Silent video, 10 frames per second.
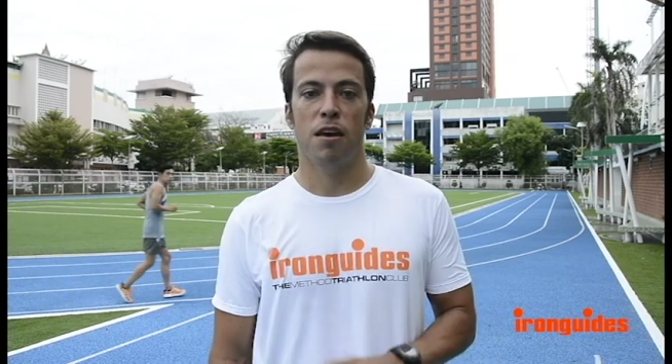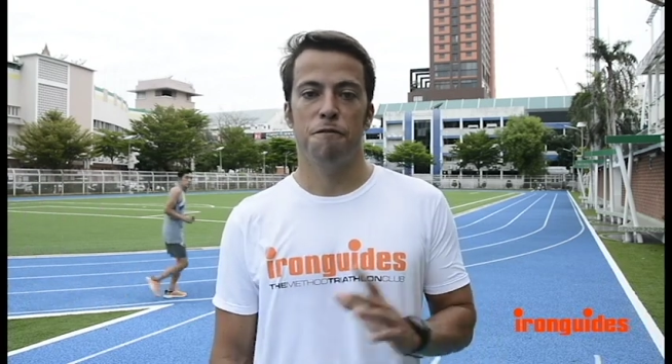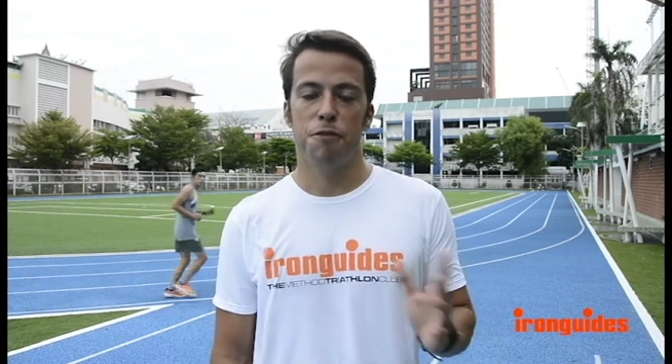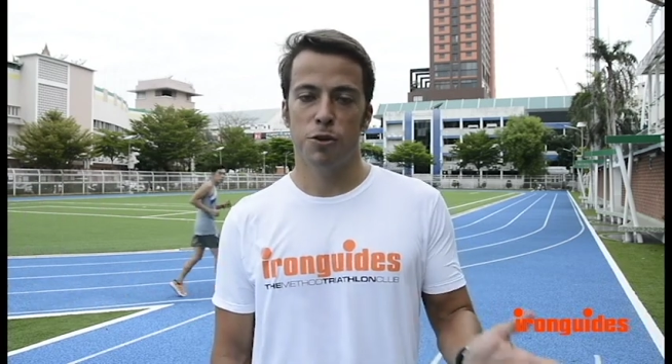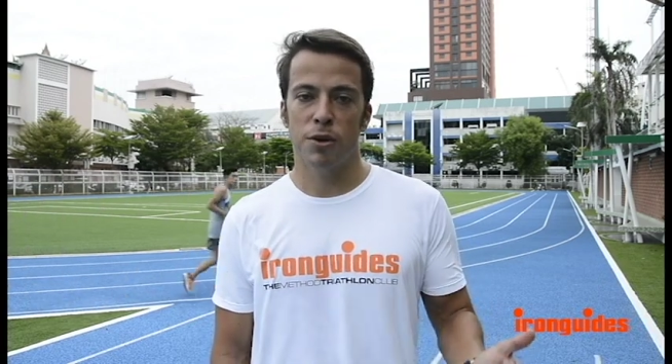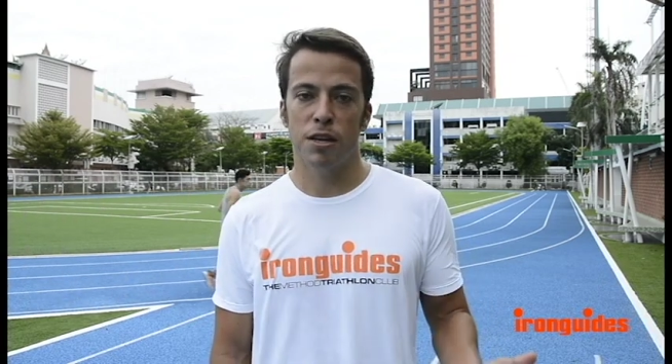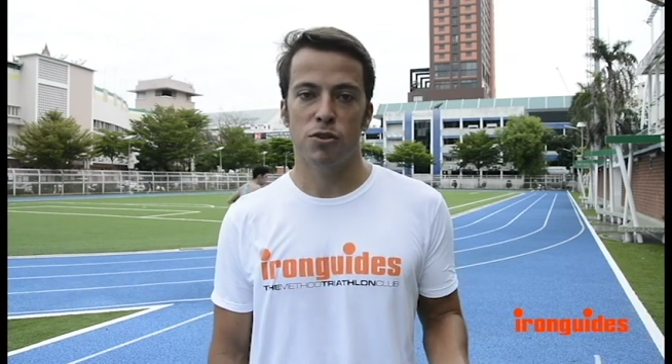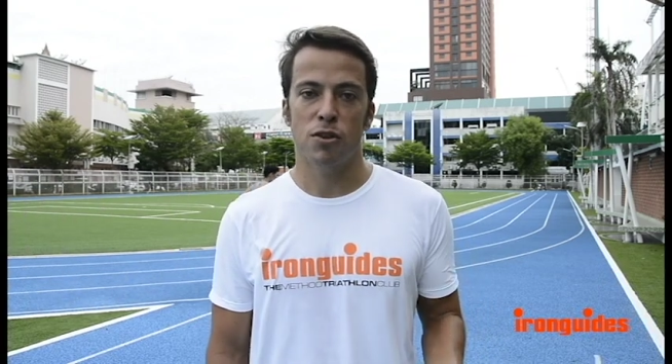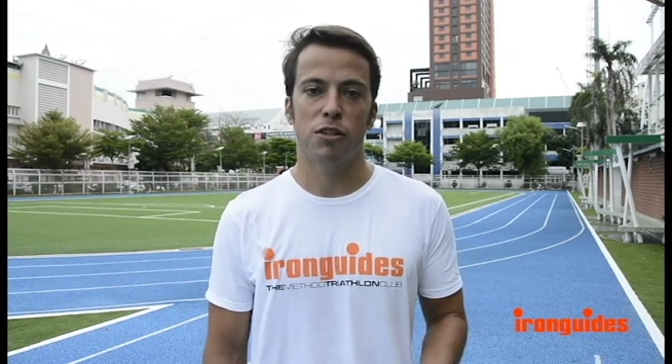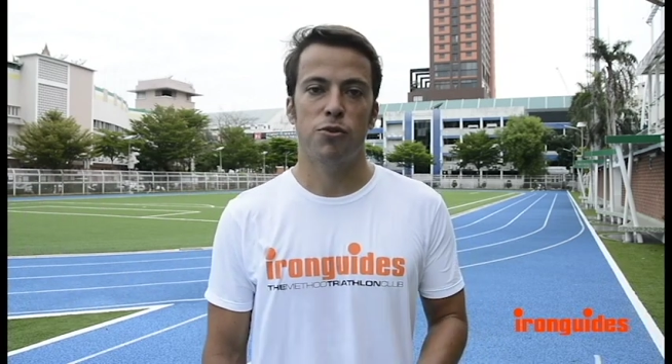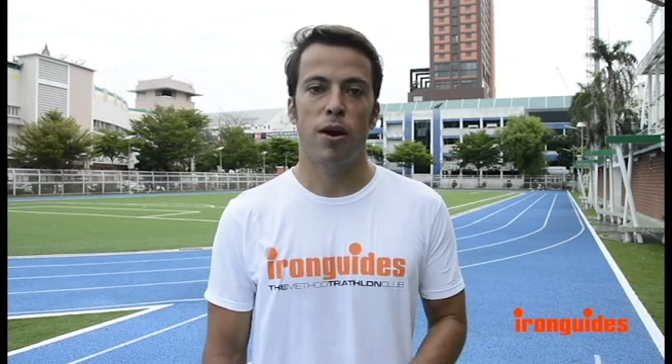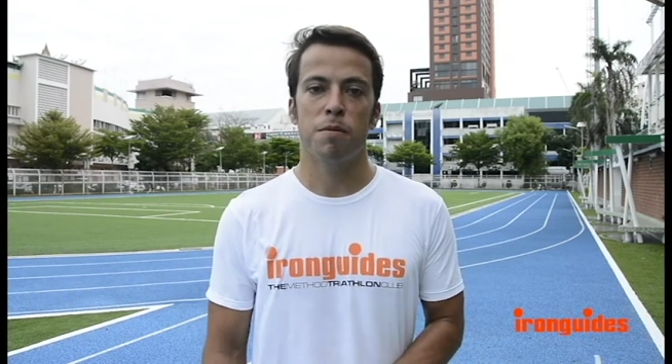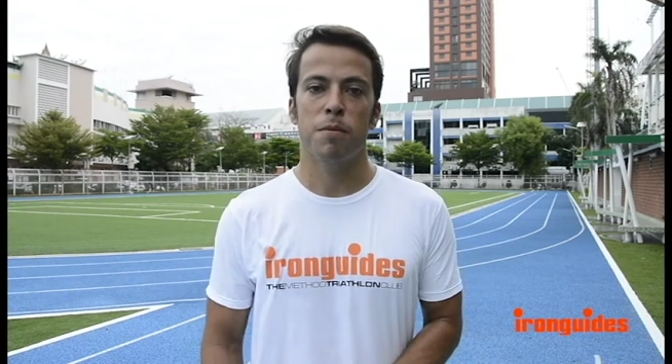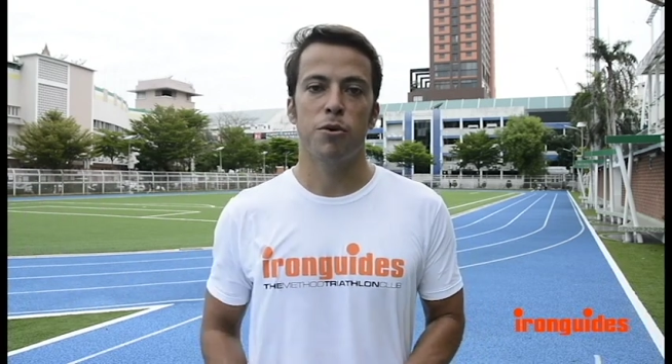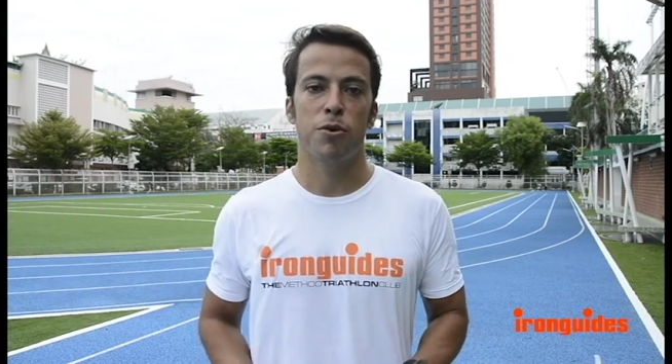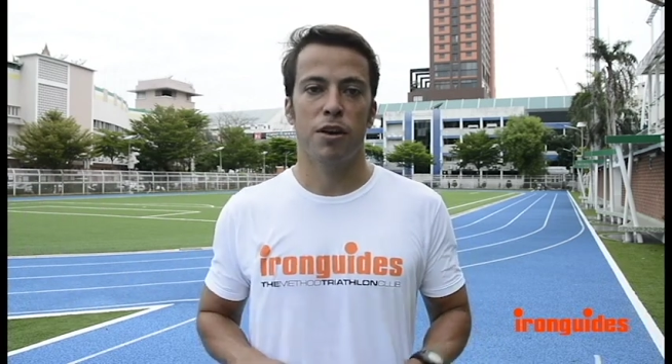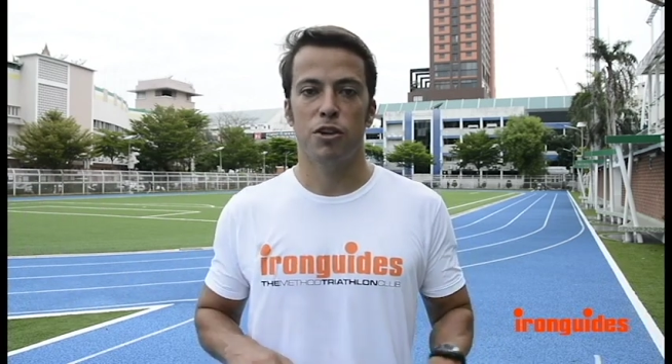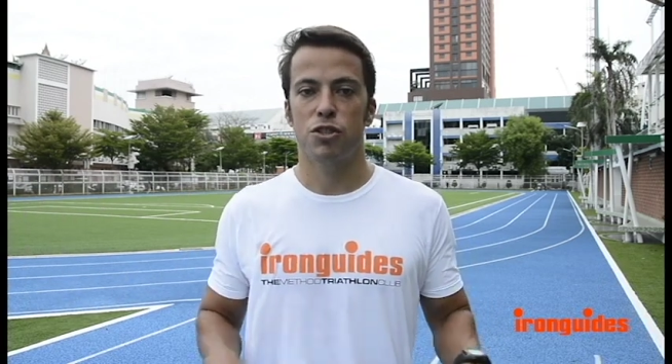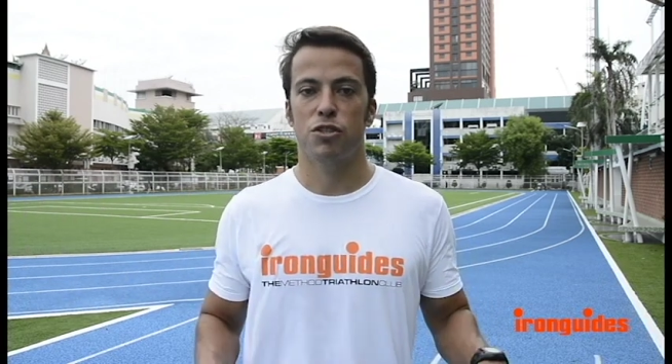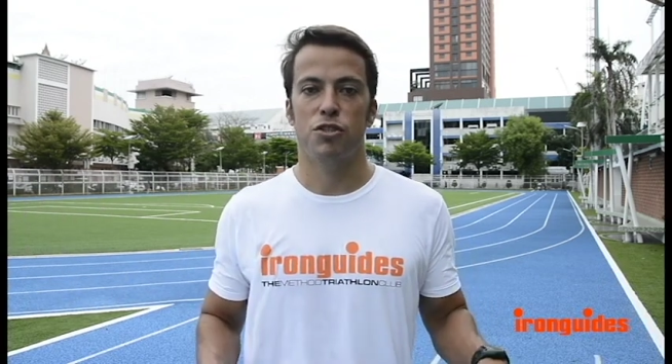If you're doing this on the treadmill, you can
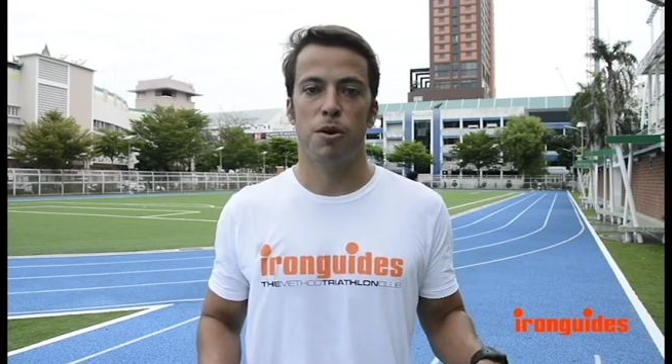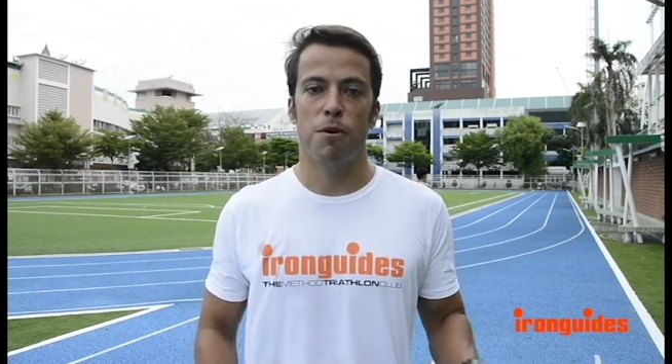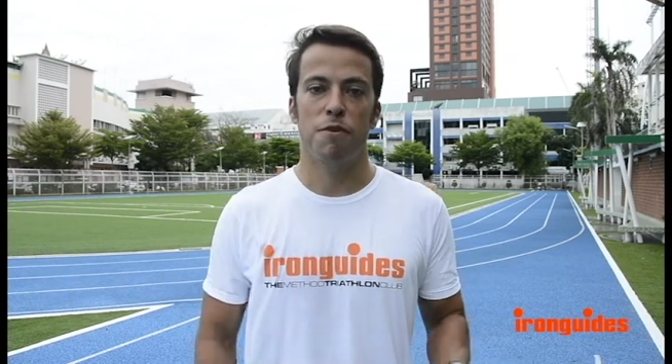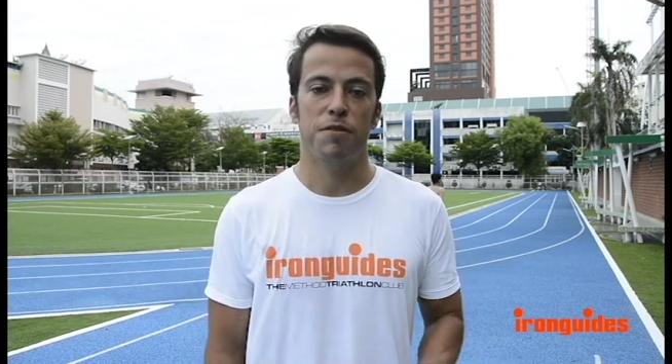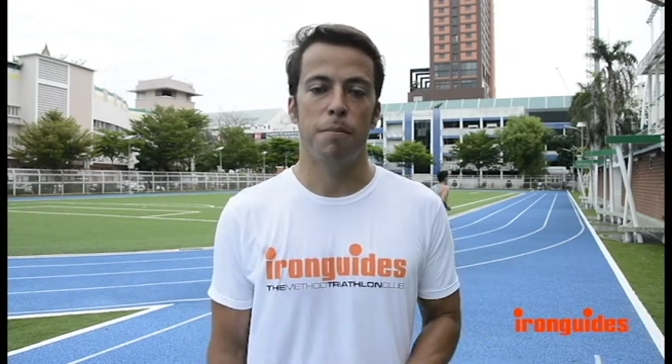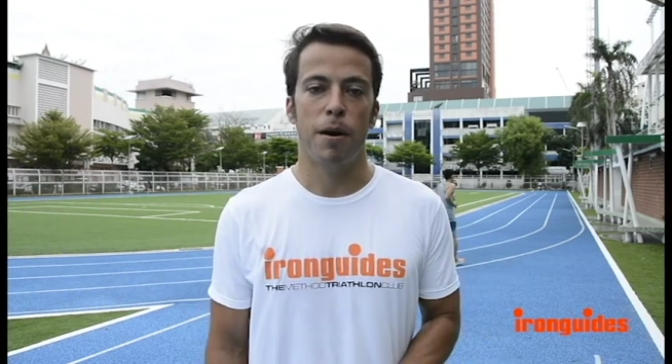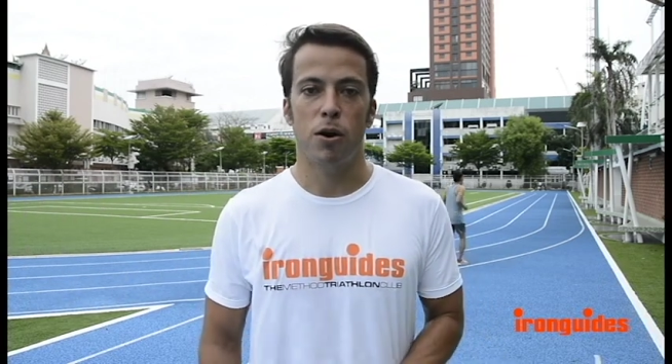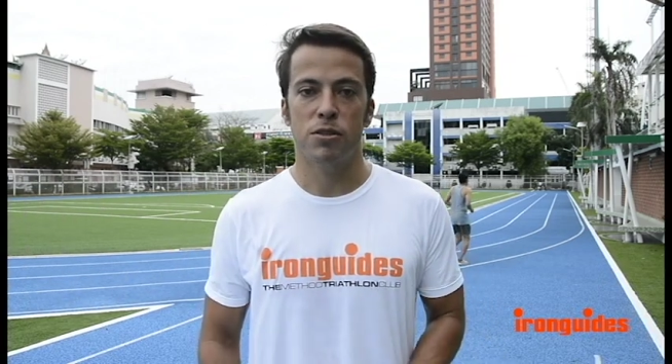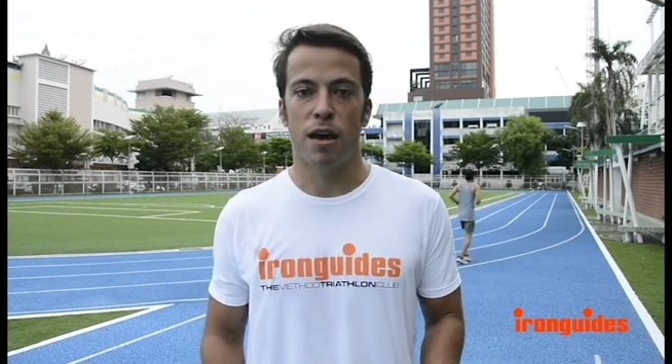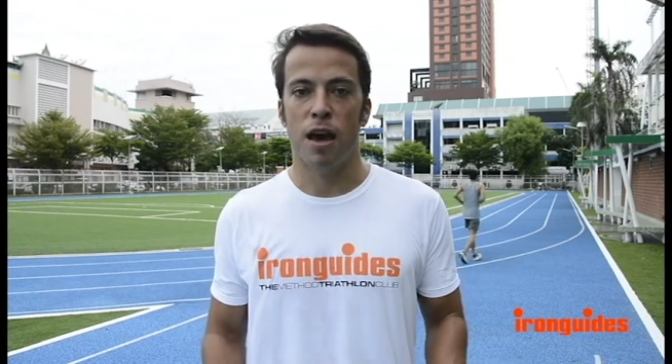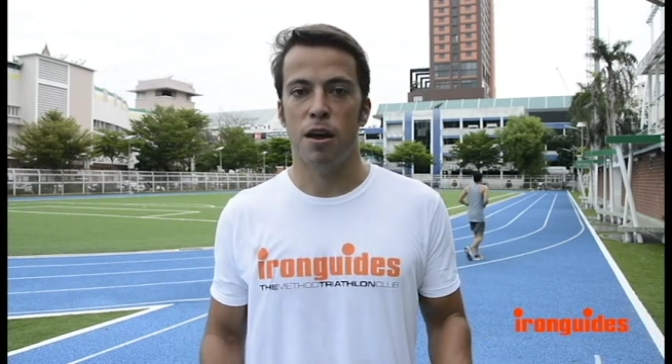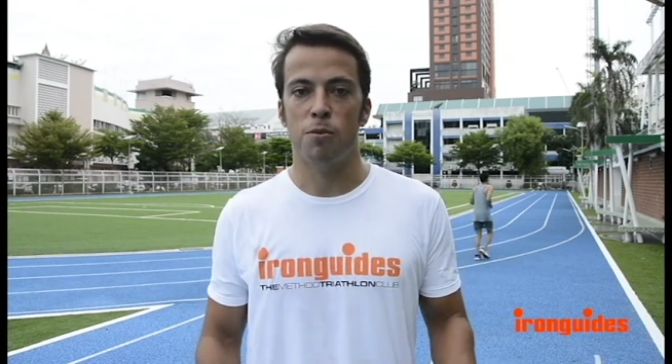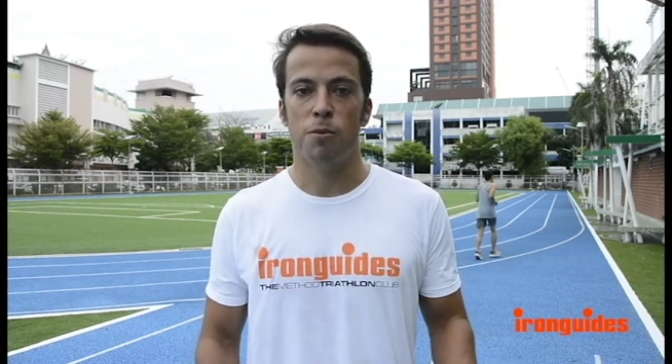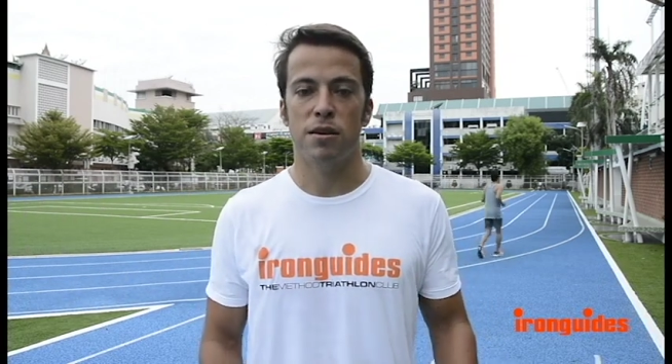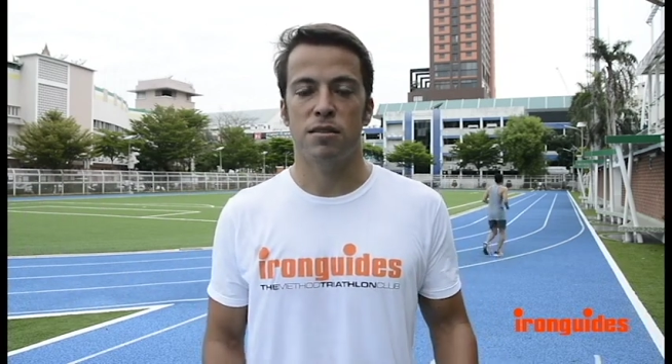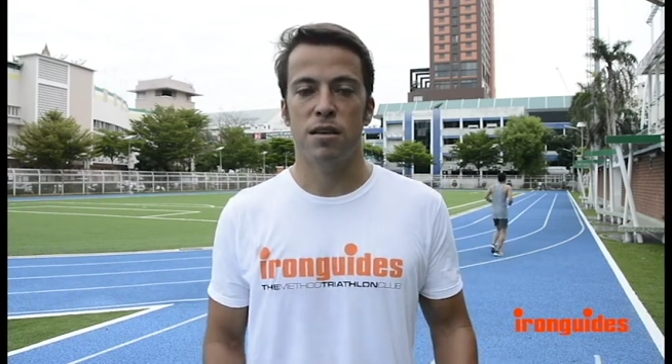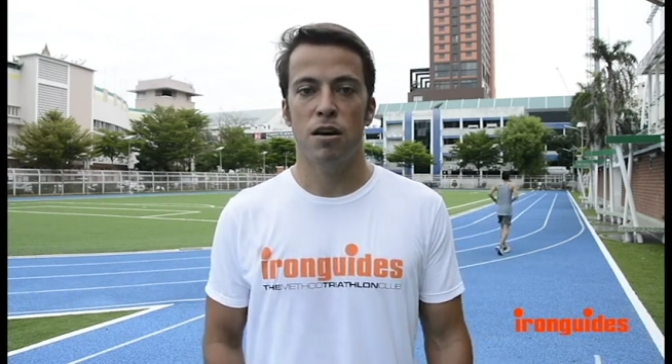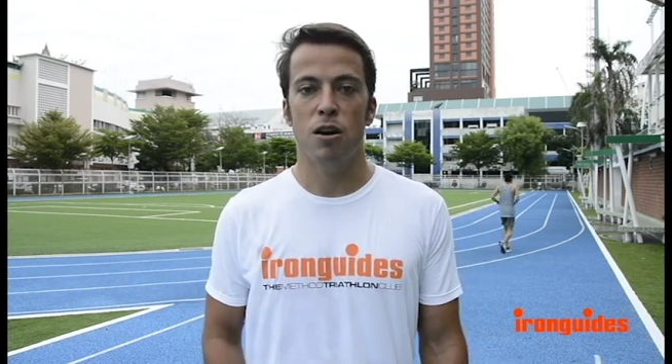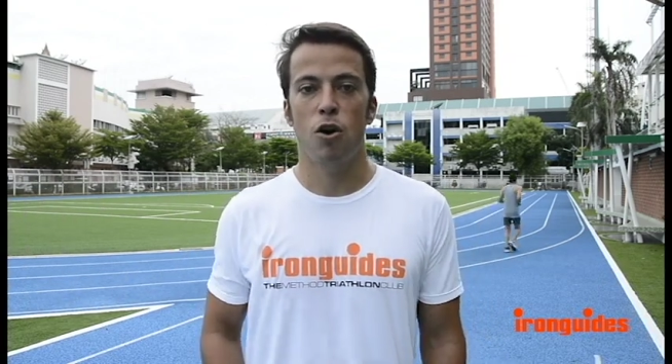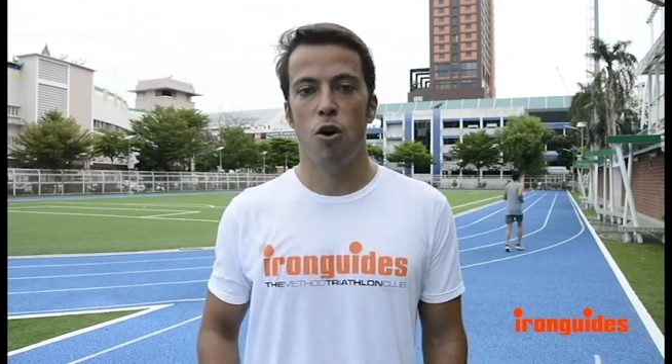just jump off the belt and rest there.